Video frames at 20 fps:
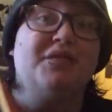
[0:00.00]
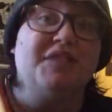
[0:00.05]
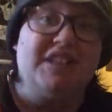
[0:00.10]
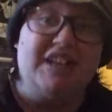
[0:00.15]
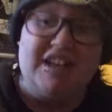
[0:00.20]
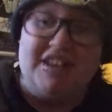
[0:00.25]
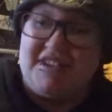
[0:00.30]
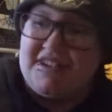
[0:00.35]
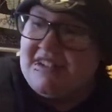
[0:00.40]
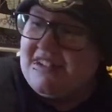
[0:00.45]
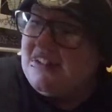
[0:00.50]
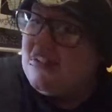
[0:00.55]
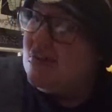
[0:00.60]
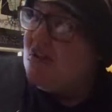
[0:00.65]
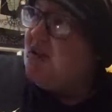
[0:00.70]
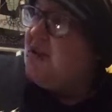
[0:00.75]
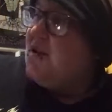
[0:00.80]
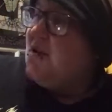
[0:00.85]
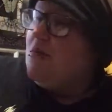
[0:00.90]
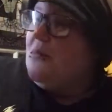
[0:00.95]
together
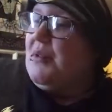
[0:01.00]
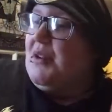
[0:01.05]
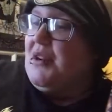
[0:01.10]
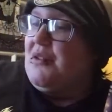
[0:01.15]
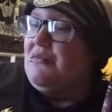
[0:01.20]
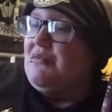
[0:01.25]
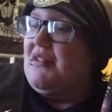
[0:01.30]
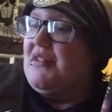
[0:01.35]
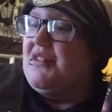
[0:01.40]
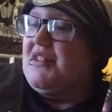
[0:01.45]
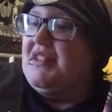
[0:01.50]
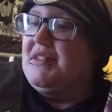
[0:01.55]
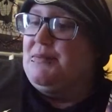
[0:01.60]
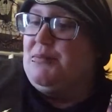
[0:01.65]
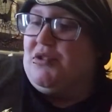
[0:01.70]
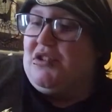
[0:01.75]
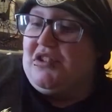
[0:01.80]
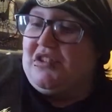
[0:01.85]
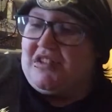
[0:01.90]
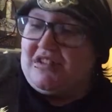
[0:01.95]
when I've read this
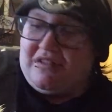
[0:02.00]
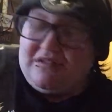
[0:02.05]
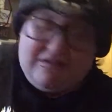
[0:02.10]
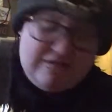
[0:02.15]
book.